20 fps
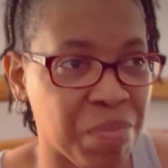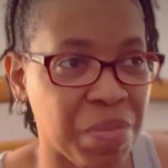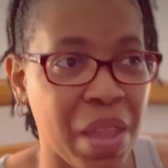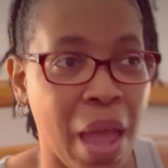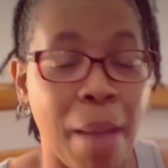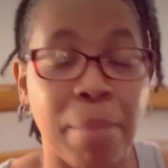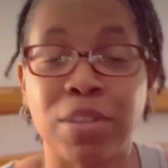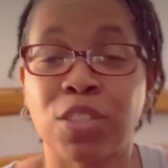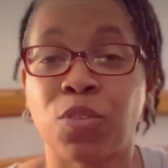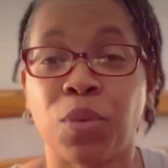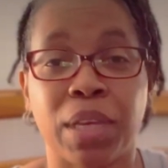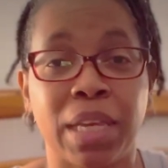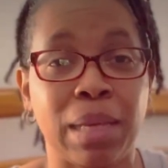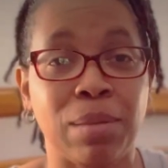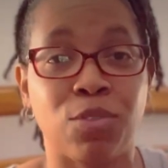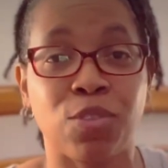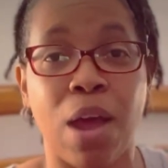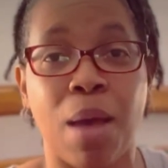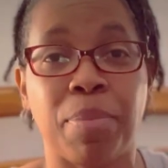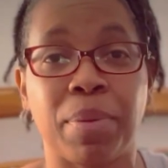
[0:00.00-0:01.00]
I'm just going to
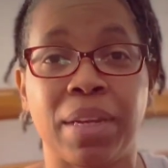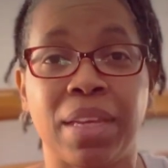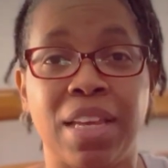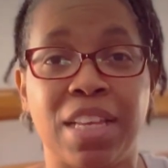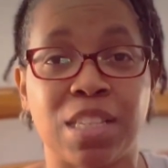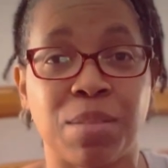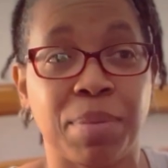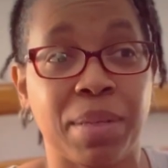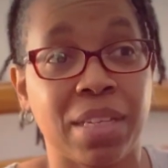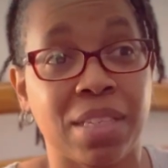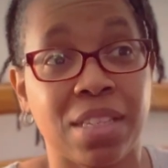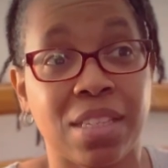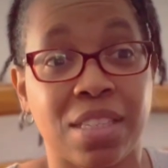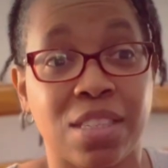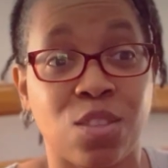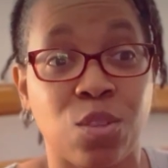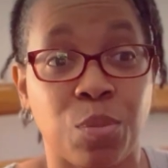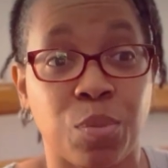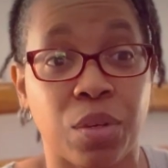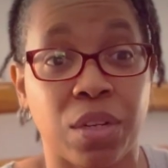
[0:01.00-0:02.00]
keep dropping hints because it's
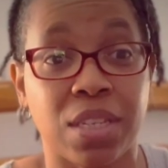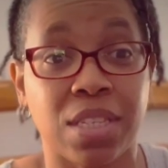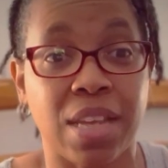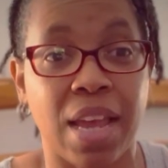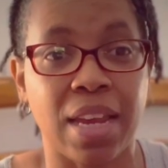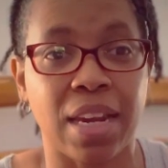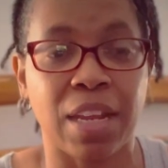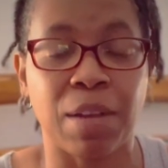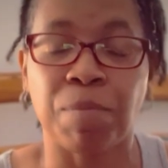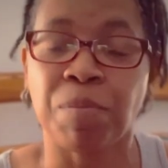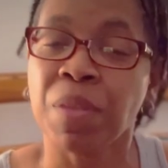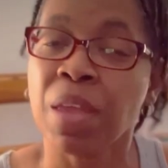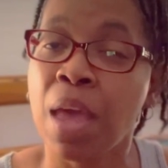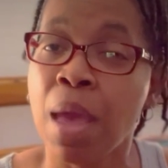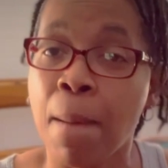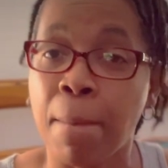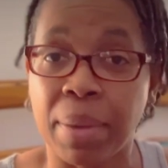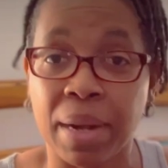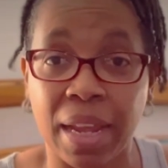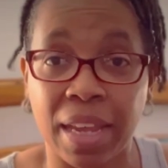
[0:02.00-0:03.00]
super exciting,
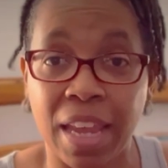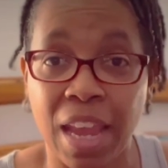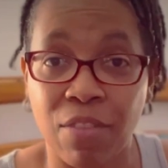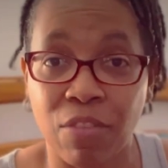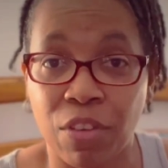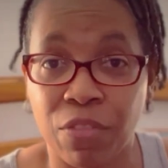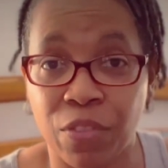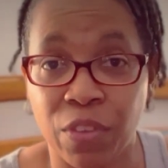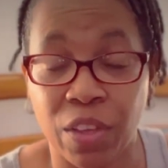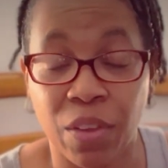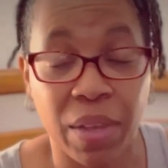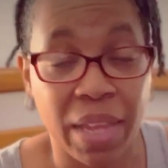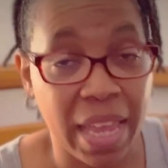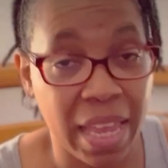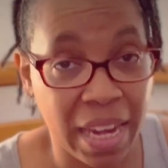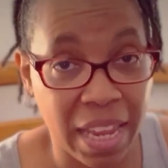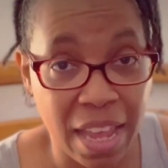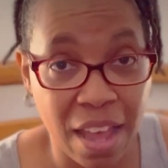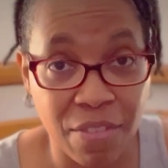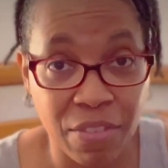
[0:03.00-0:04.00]
but I can't reveal
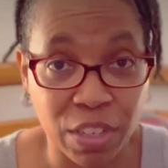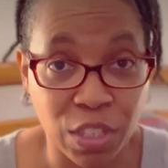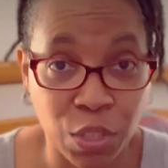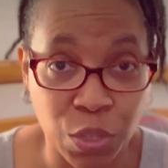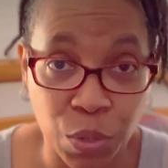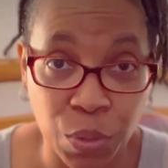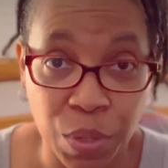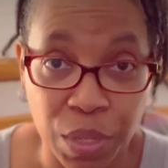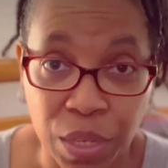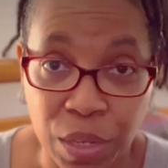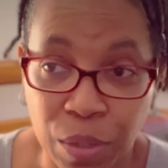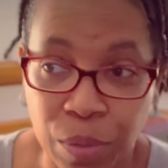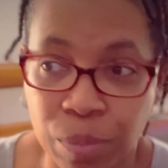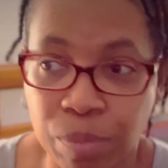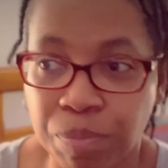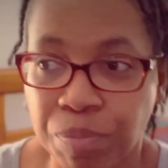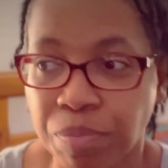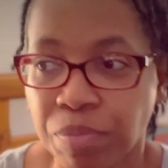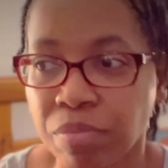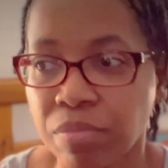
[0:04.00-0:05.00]
any of it to you.
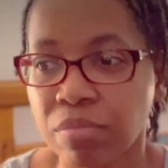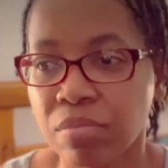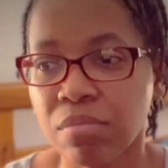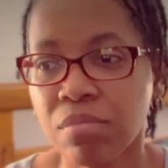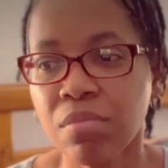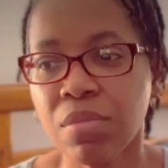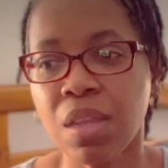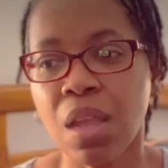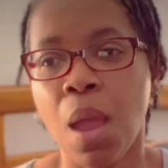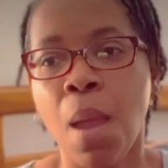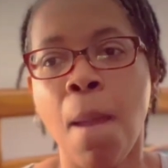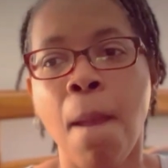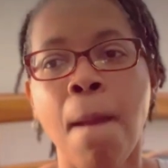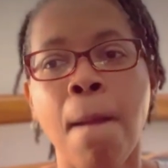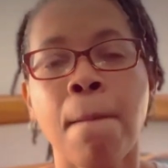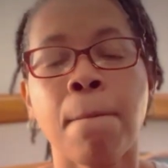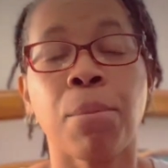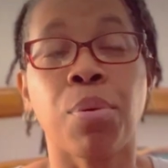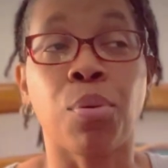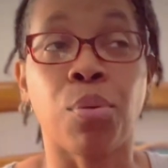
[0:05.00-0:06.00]

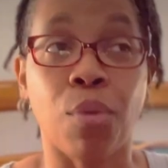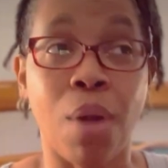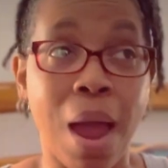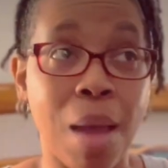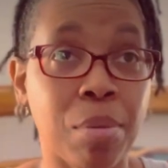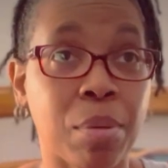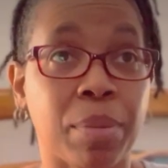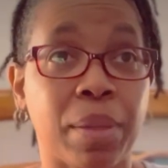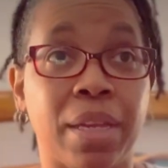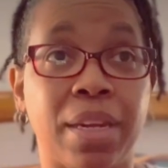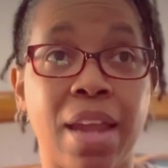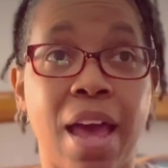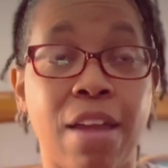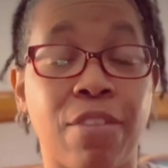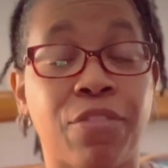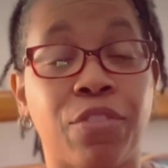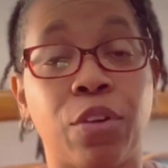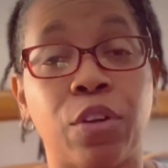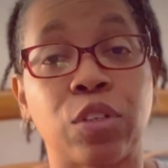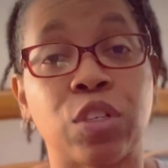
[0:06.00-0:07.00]
Probably not
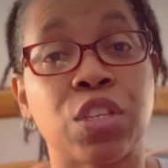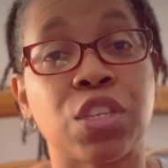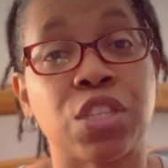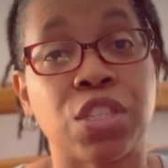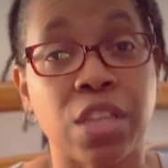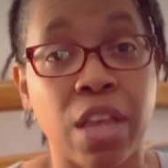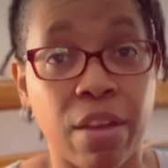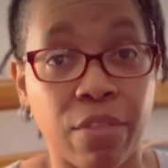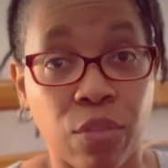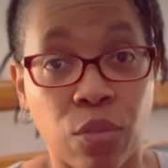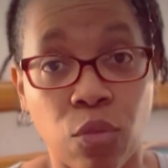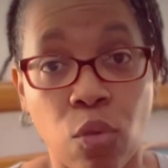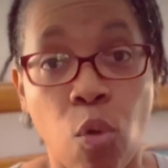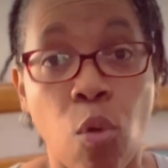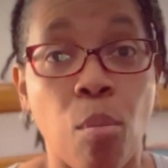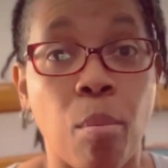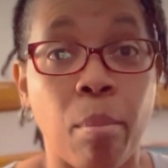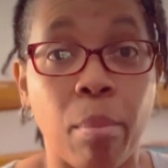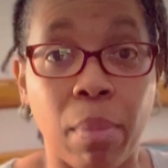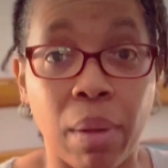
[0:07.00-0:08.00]
for
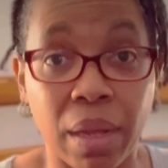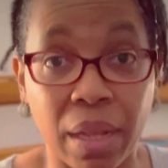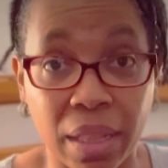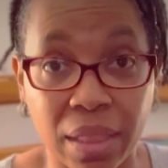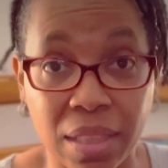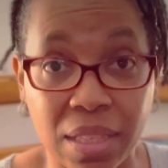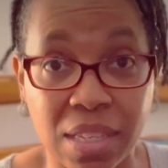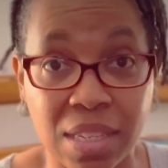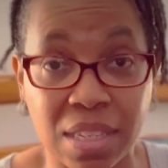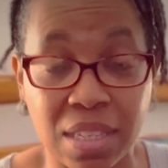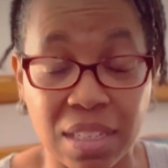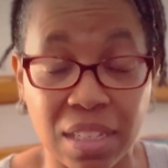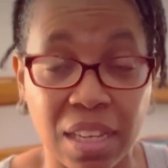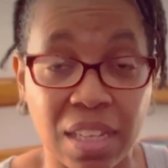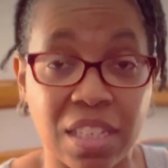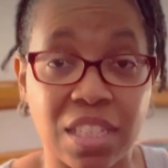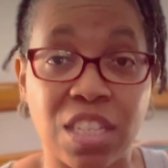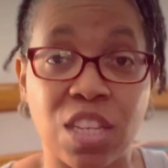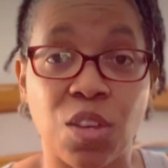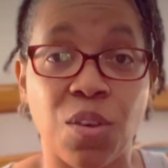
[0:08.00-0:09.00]
several months
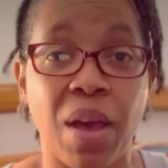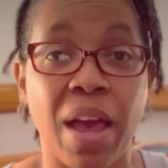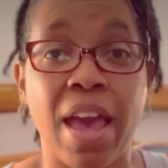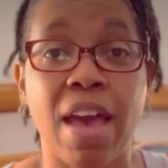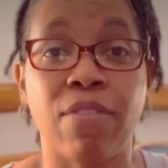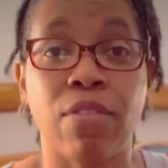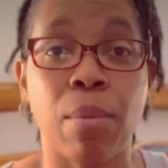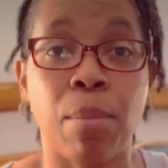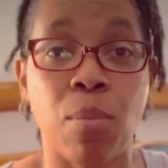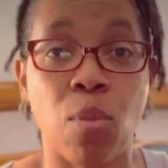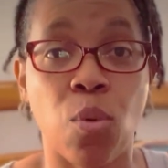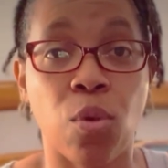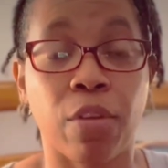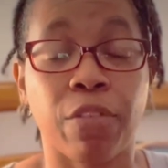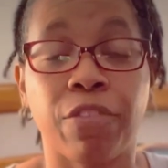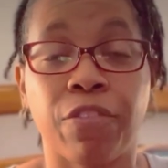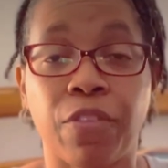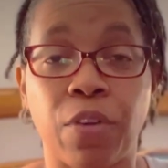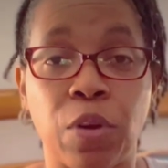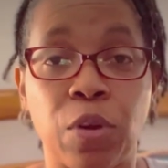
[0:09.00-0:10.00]
until I have a more
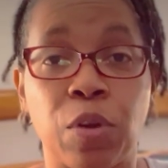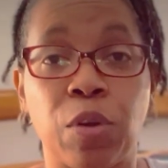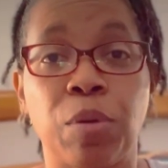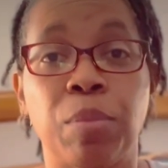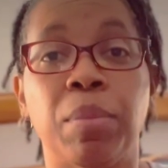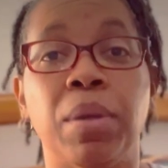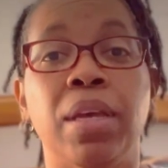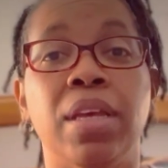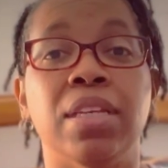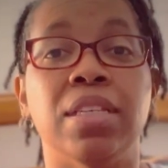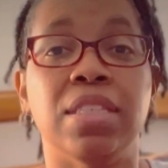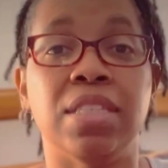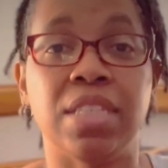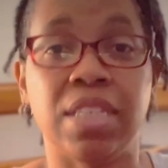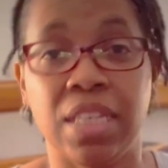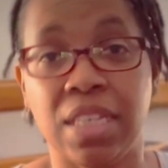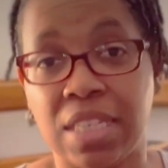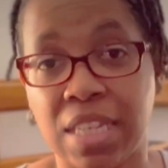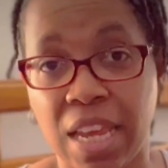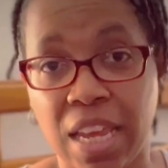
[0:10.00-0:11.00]
firm,
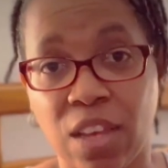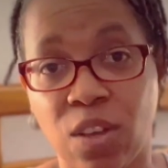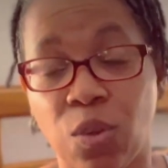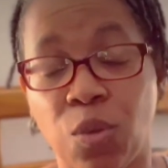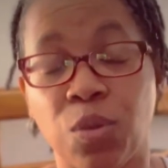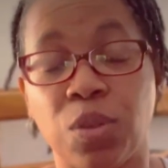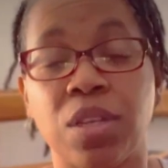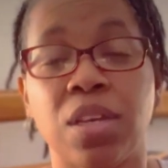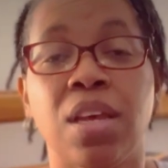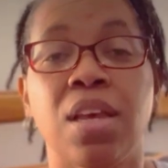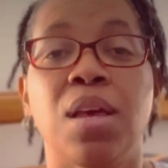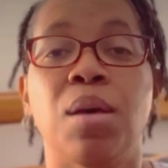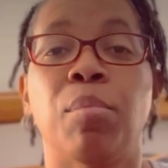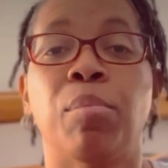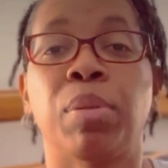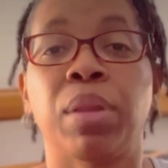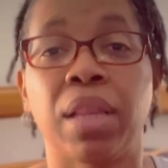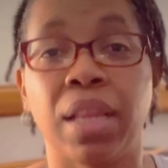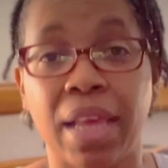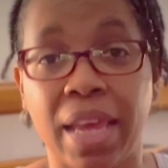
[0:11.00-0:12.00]
detailed
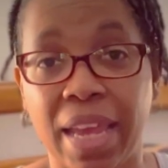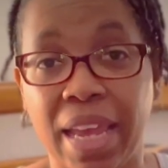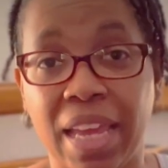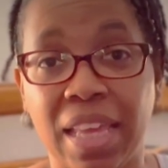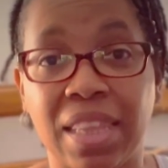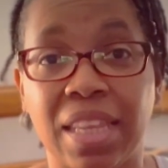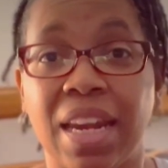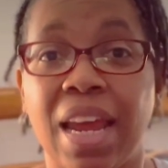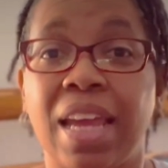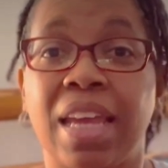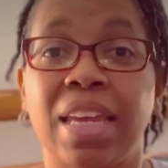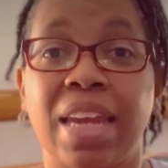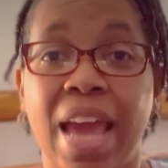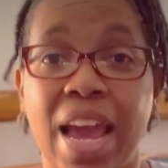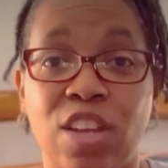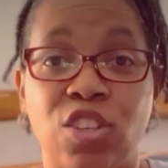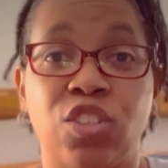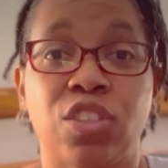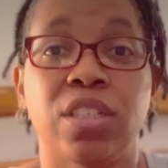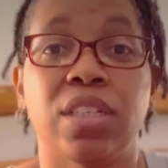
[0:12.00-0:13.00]
plan that I can
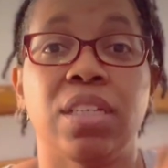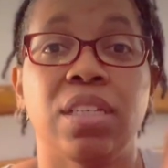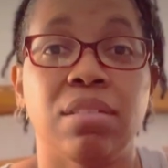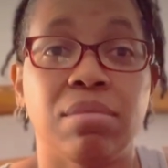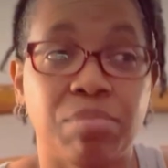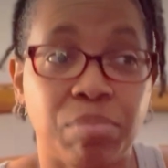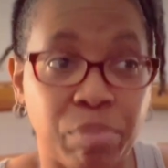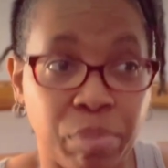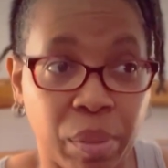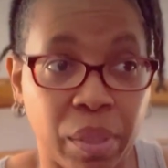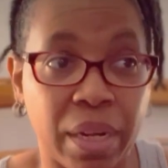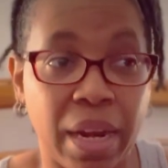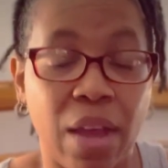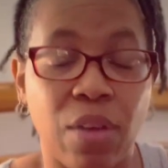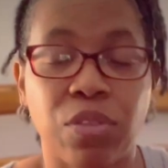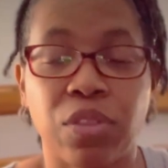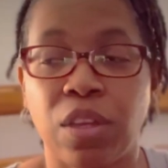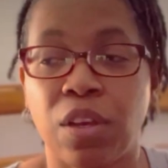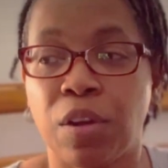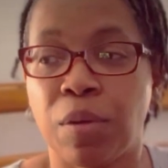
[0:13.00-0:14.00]
actually put
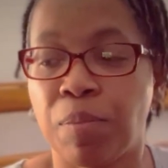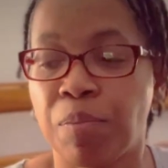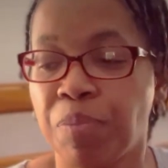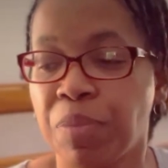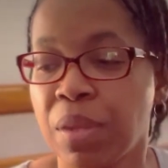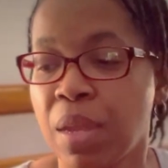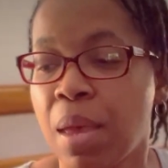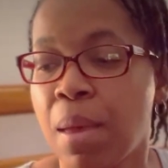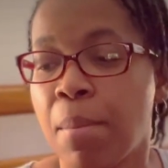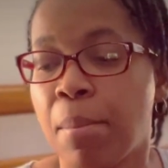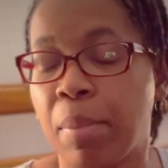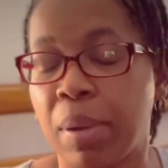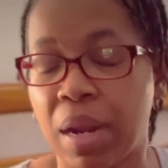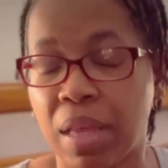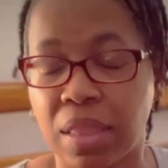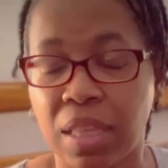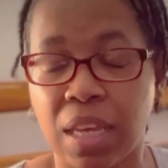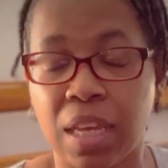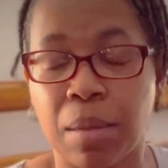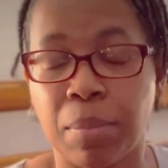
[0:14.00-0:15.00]
out there. But I
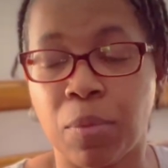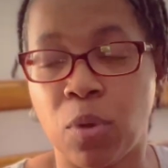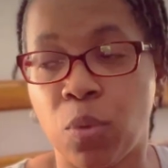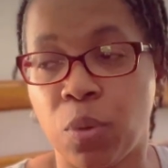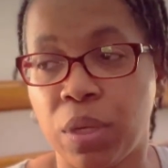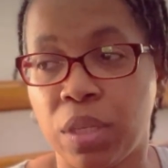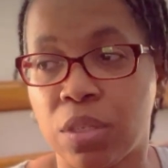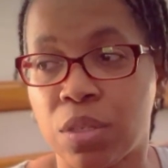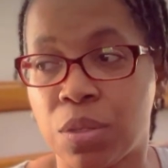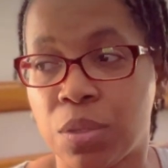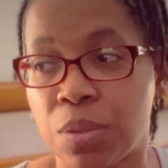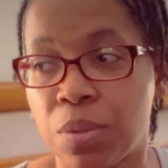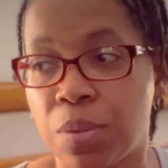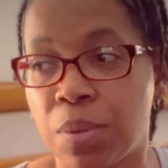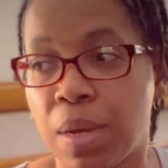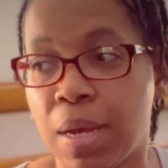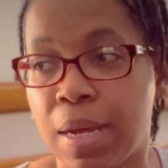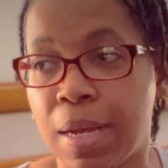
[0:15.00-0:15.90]
think I'm going to